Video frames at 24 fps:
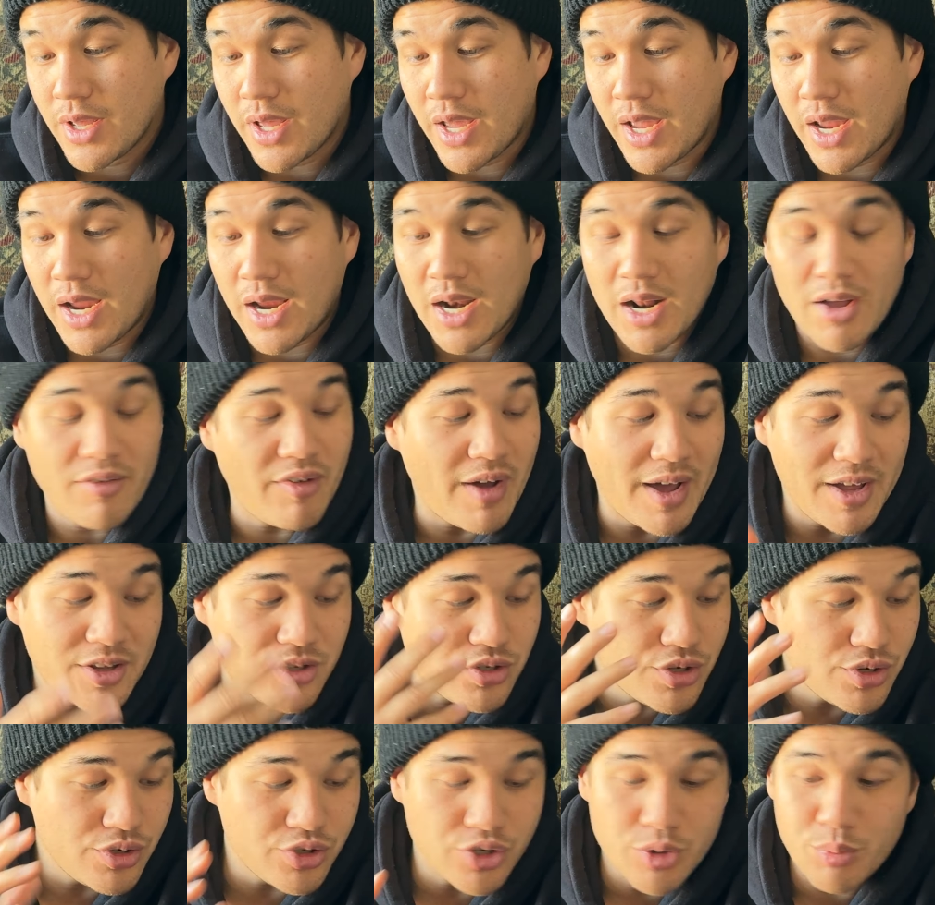And I've had
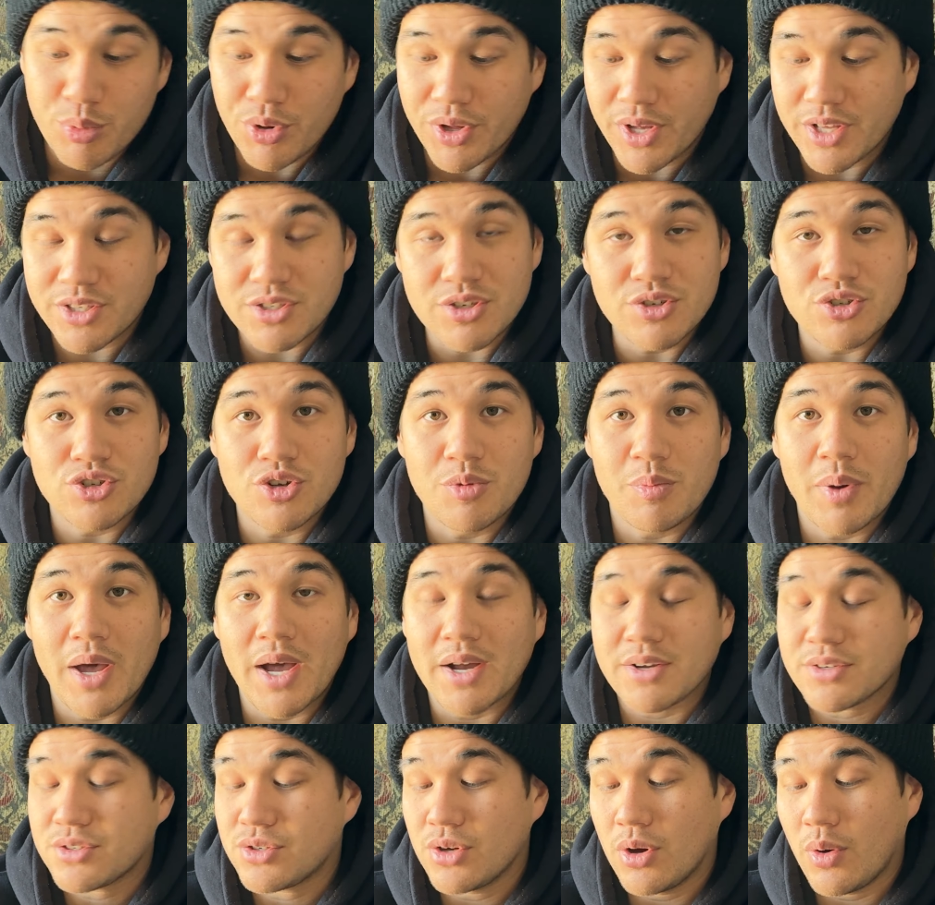two duplicates in two
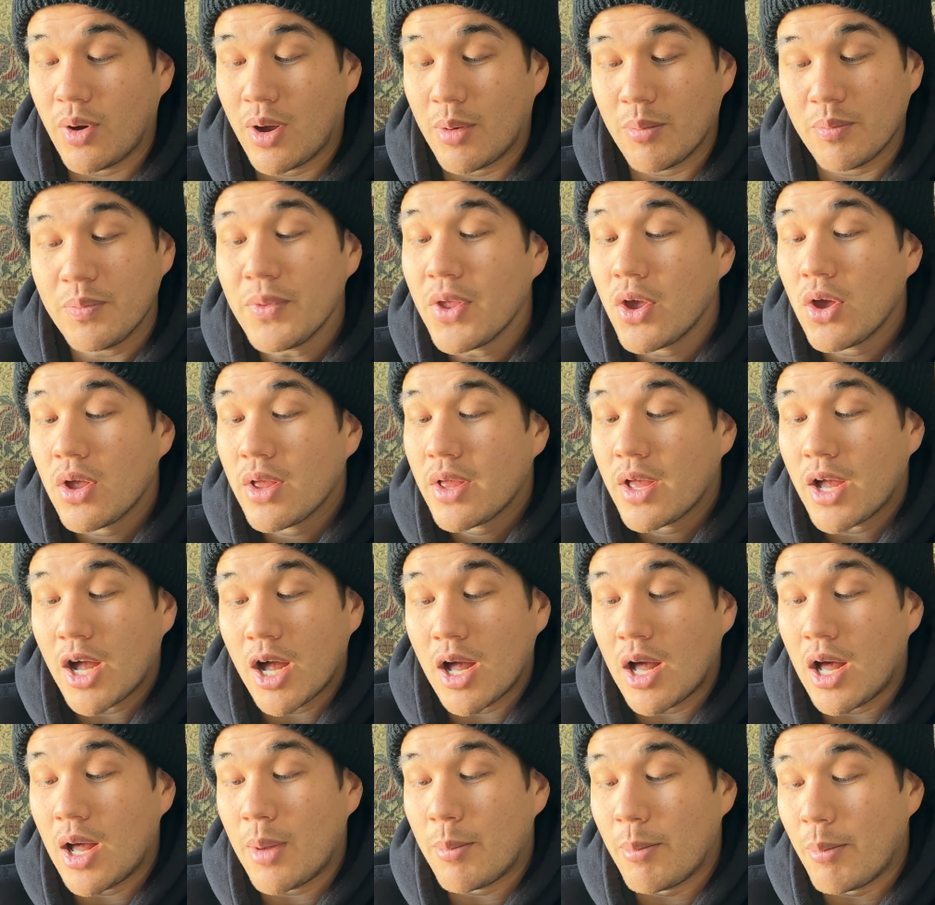packs. So
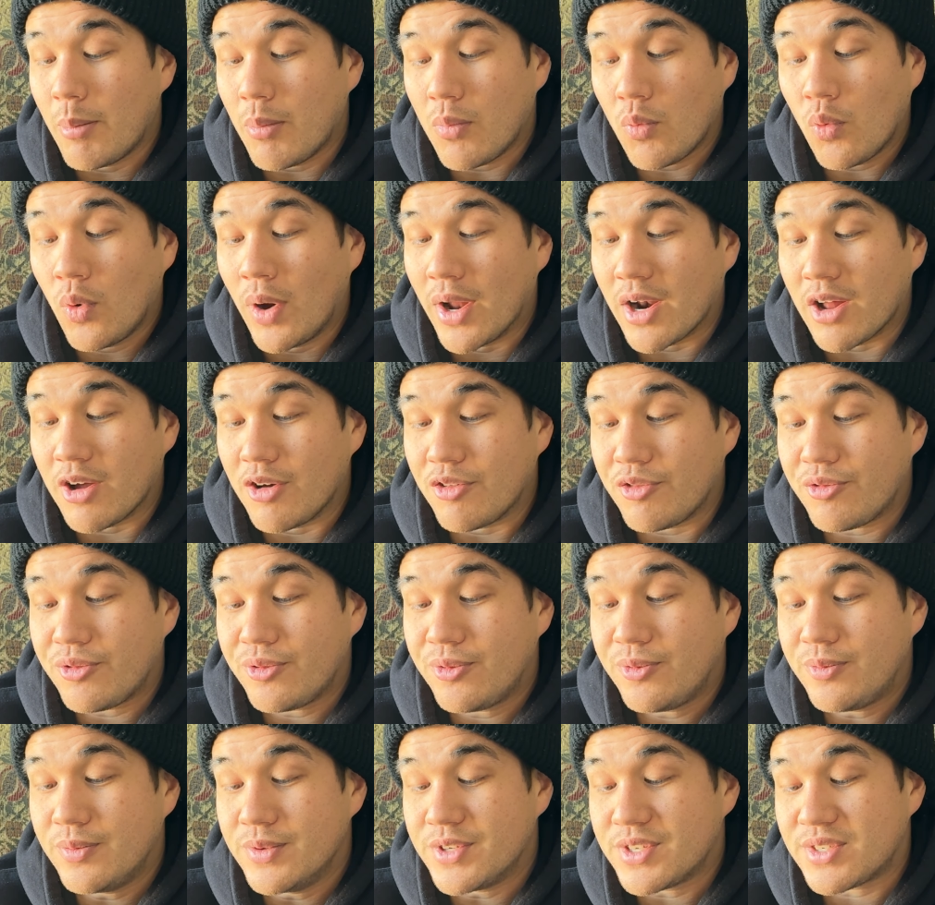I'm, what,
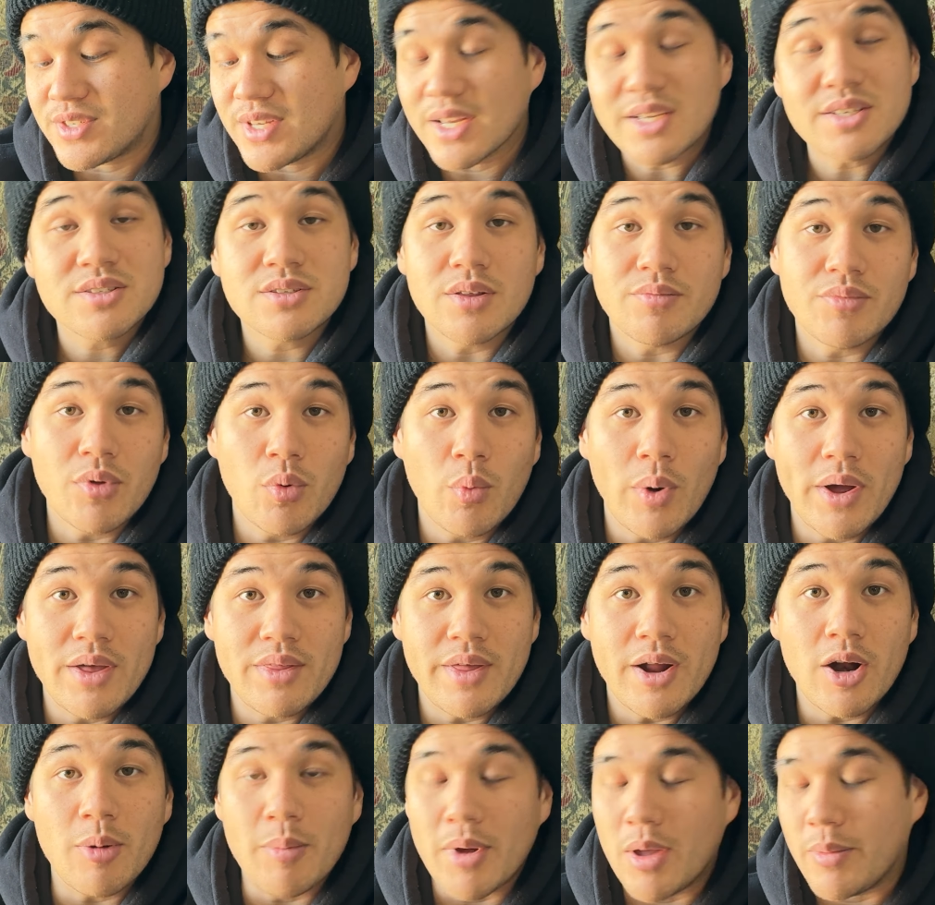sixth of the way
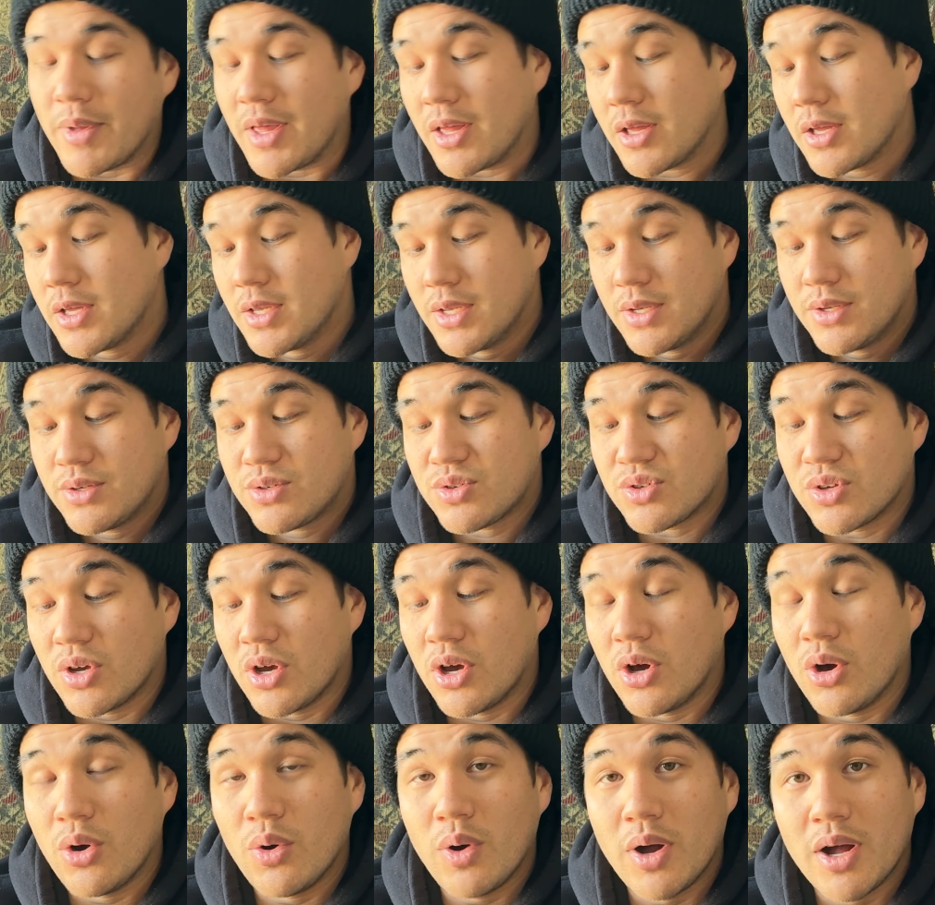there, maybe.
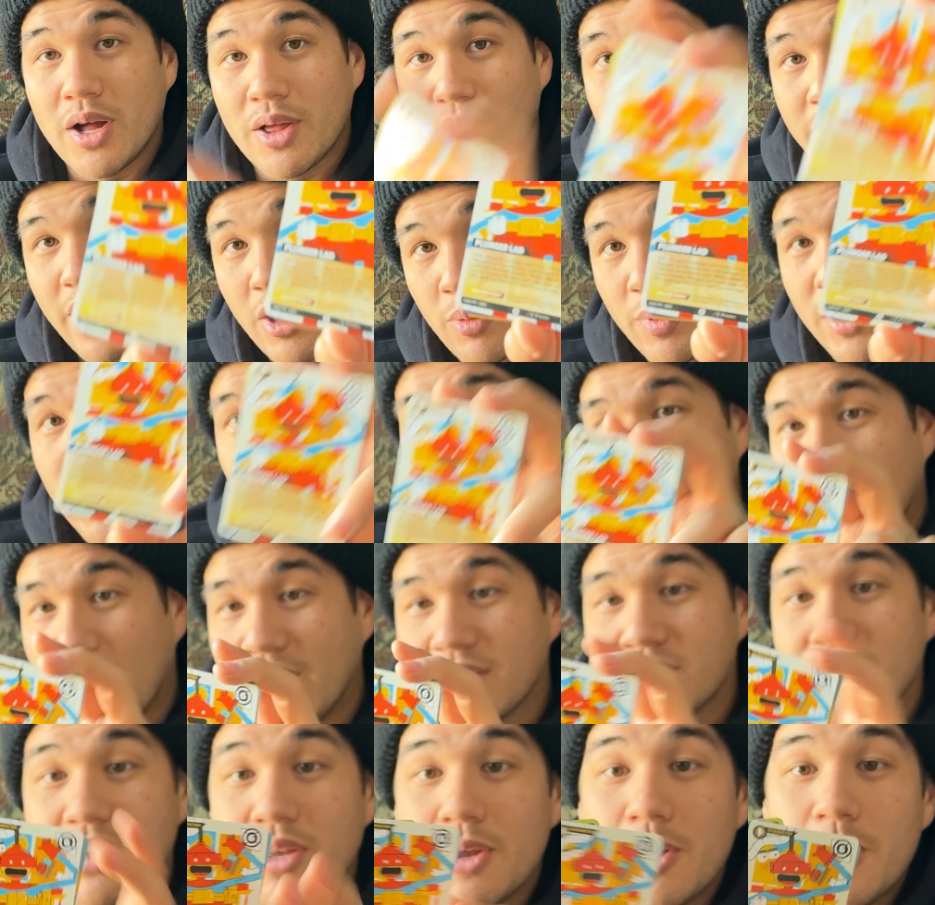So here we go,
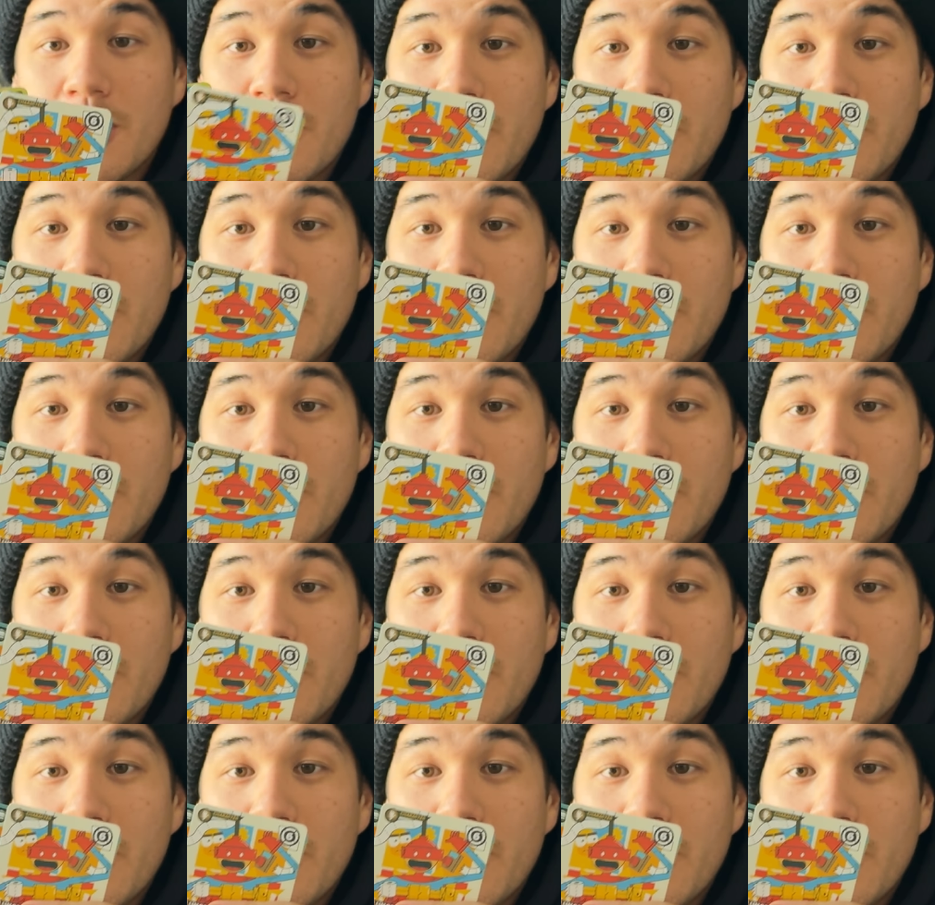guys.